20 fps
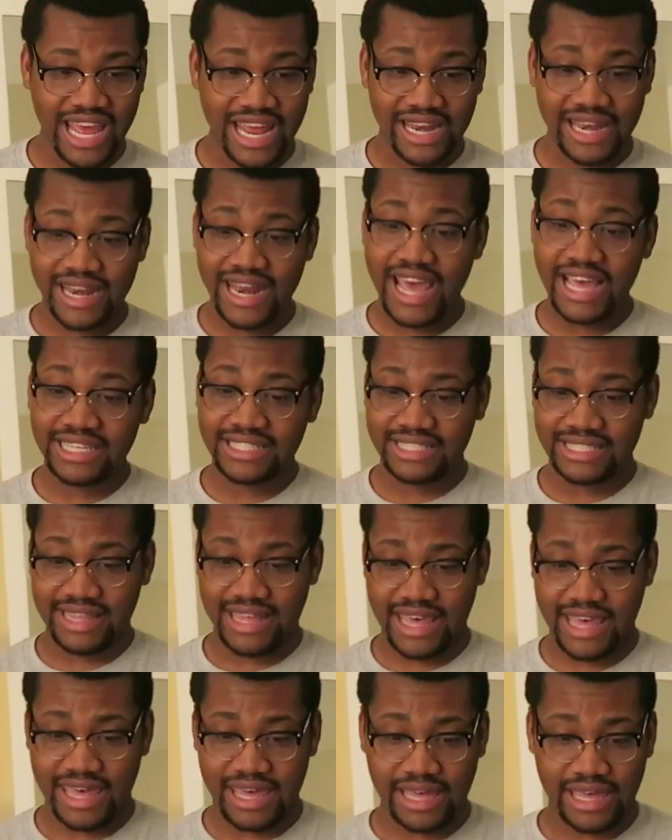And next
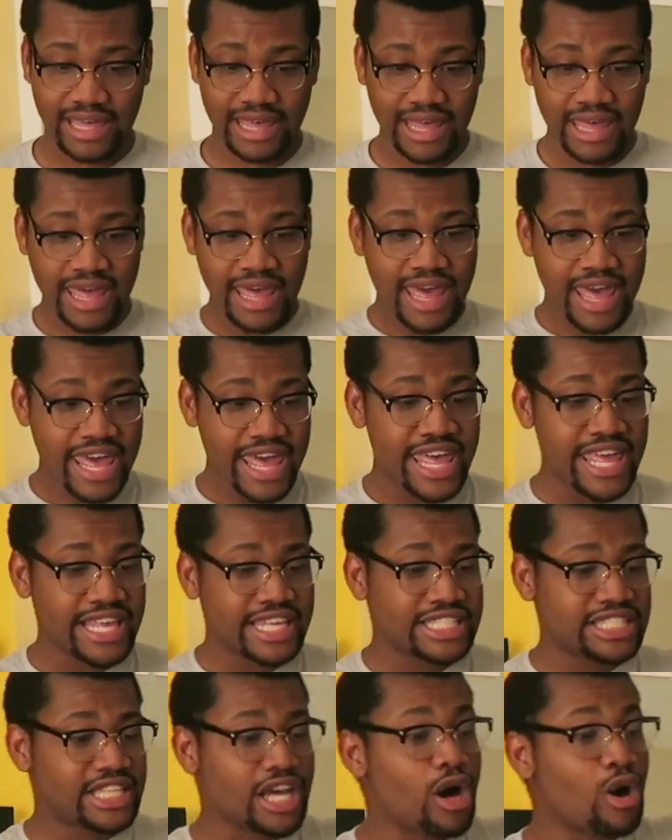thing
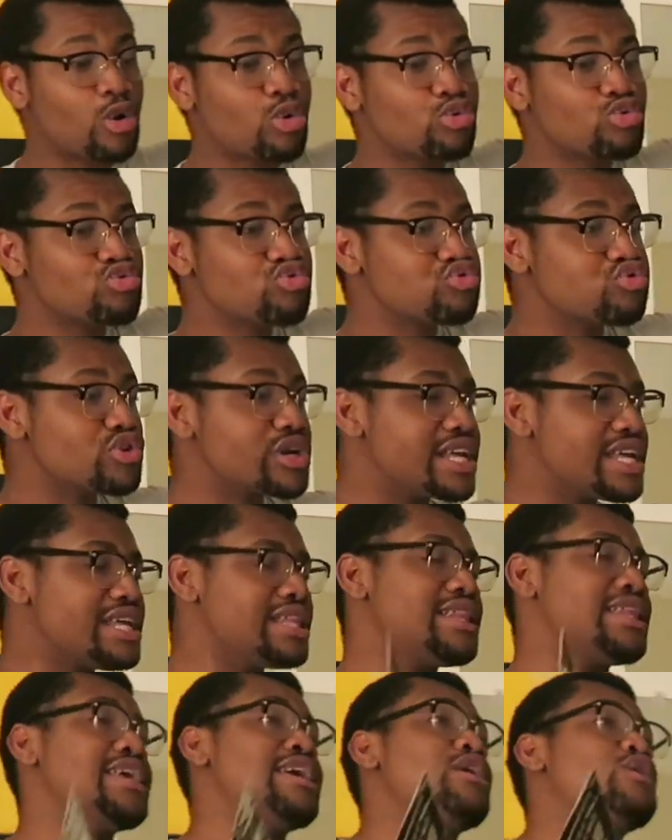is
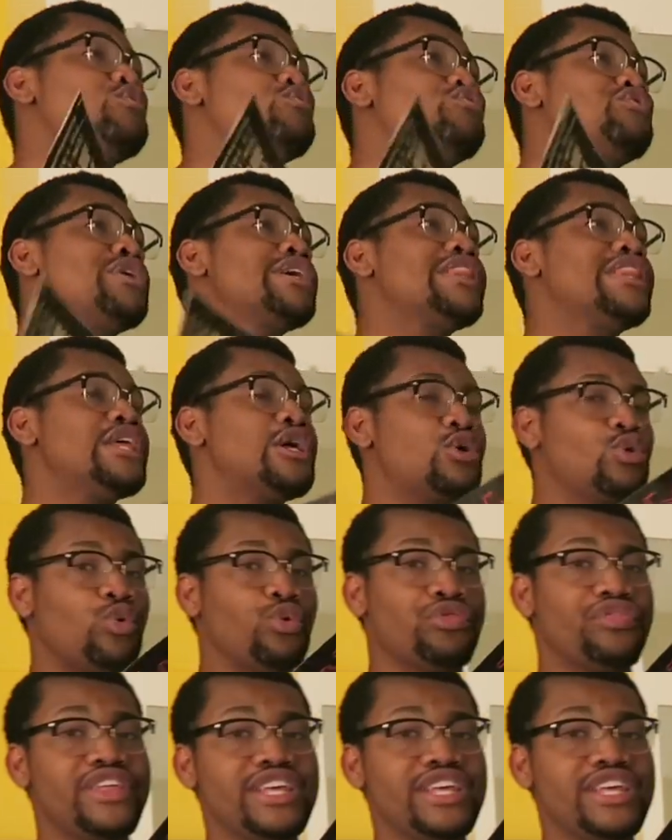really, really cool.